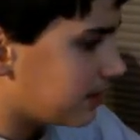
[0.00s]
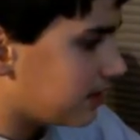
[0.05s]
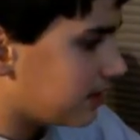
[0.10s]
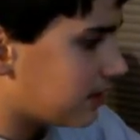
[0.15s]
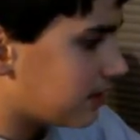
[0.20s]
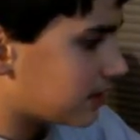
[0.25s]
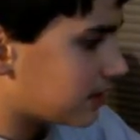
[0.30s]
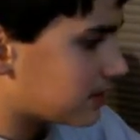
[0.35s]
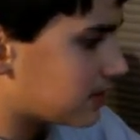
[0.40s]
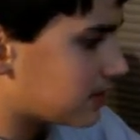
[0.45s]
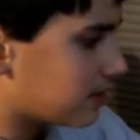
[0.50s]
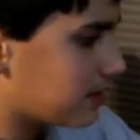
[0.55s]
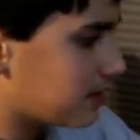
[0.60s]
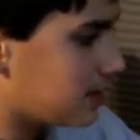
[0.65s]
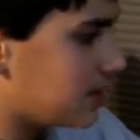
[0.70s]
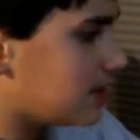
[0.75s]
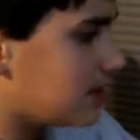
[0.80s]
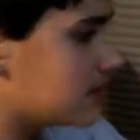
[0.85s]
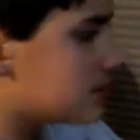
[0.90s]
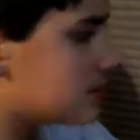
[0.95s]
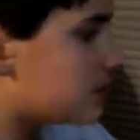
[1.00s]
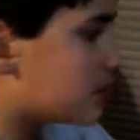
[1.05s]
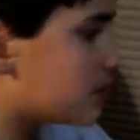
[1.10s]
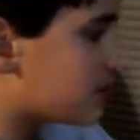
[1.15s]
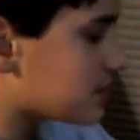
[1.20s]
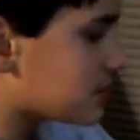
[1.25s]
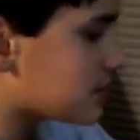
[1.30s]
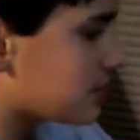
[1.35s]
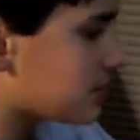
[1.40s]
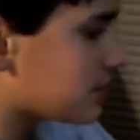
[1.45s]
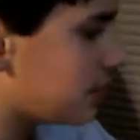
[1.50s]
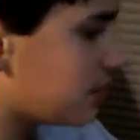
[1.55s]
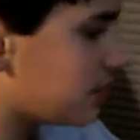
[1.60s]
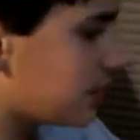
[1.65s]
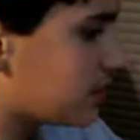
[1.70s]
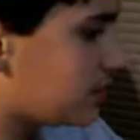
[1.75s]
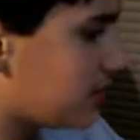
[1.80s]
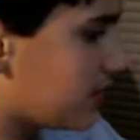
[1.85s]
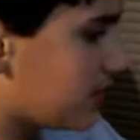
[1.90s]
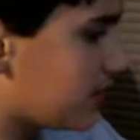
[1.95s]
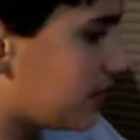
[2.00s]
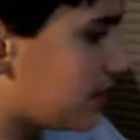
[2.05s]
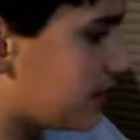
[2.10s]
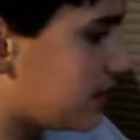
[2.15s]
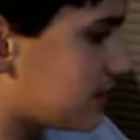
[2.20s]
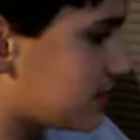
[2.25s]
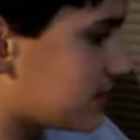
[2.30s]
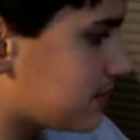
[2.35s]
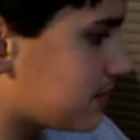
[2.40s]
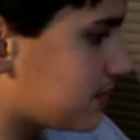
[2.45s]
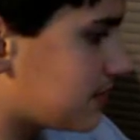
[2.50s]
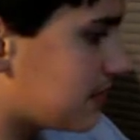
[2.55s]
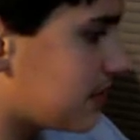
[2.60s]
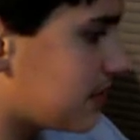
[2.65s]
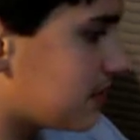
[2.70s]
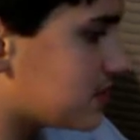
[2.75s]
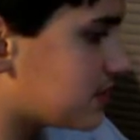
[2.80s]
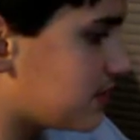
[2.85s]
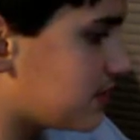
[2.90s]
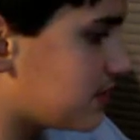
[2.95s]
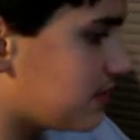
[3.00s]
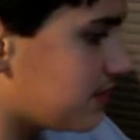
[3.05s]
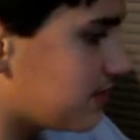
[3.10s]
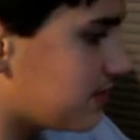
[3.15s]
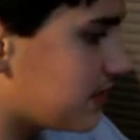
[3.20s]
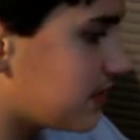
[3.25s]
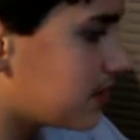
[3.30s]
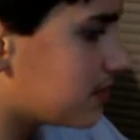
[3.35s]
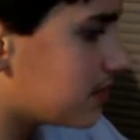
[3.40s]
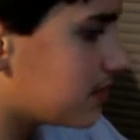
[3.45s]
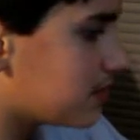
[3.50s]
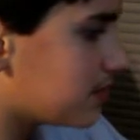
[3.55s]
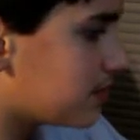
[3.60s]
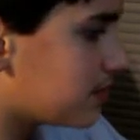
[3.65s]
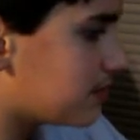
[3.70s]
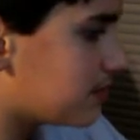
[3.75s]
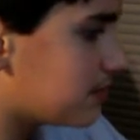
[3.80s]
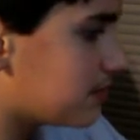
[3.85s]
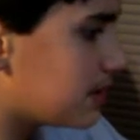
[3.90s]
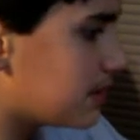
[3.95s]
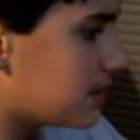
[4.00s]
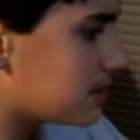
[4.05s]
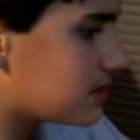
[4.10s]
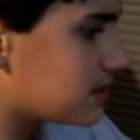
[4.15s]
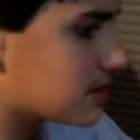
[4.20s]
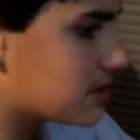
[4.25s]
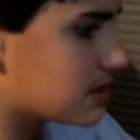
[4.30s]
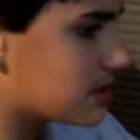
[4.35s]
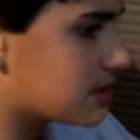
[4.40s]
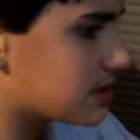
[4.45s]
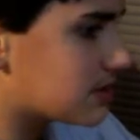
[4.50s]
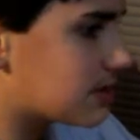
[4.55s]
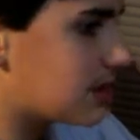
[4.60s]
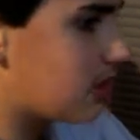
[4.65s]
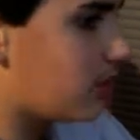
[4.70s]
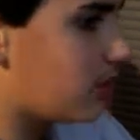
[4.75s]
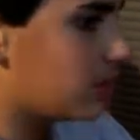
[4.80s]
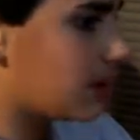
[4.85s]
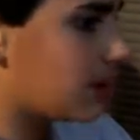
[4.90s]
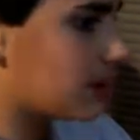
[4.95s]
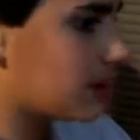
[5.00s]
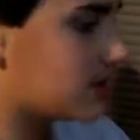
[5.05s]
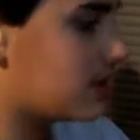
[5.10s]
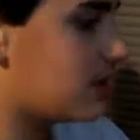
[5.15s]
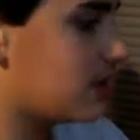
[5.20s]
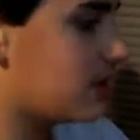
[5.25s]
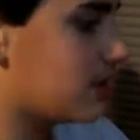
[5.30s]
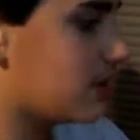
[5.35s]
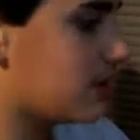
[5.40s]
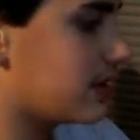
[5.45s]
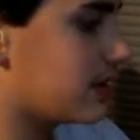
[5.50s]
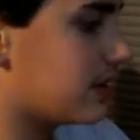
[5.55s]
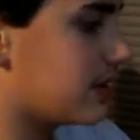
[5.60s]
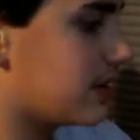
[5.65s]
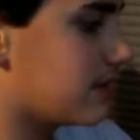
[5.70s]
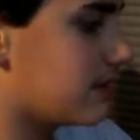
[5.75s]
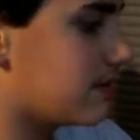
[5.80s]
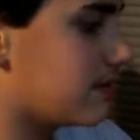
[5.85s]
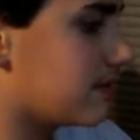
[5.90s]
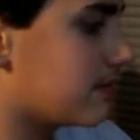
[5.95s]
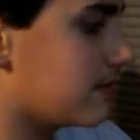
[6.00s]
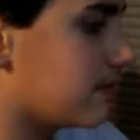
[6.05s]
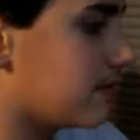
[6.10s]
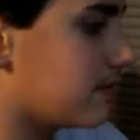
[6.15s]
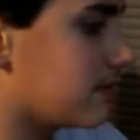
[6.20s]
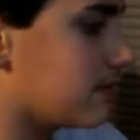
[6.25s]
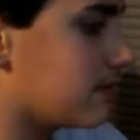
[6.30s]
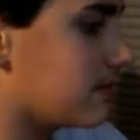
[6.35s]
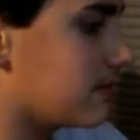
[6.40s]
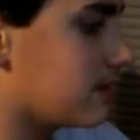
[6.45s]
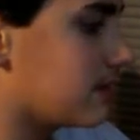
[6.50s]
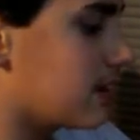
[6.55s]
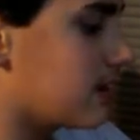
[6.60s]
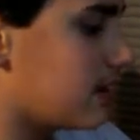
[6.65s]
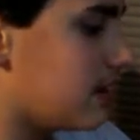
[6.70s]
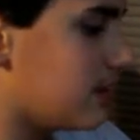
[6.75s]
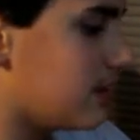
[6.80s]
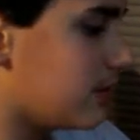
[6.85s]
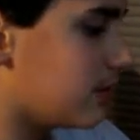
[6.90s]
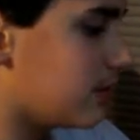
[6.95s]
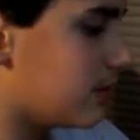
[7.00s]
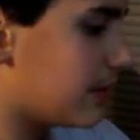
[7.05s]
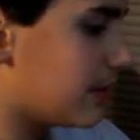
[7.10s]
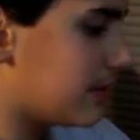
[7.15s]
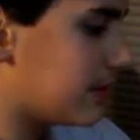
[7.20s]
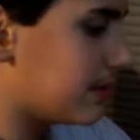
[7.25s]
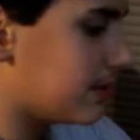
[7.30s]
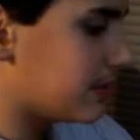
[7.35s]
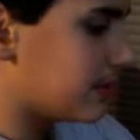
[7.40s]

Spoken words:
So he is one of the smaller Human Alliance figures in vehicle mode, but he turns out to be a whole lot taller in robot mode.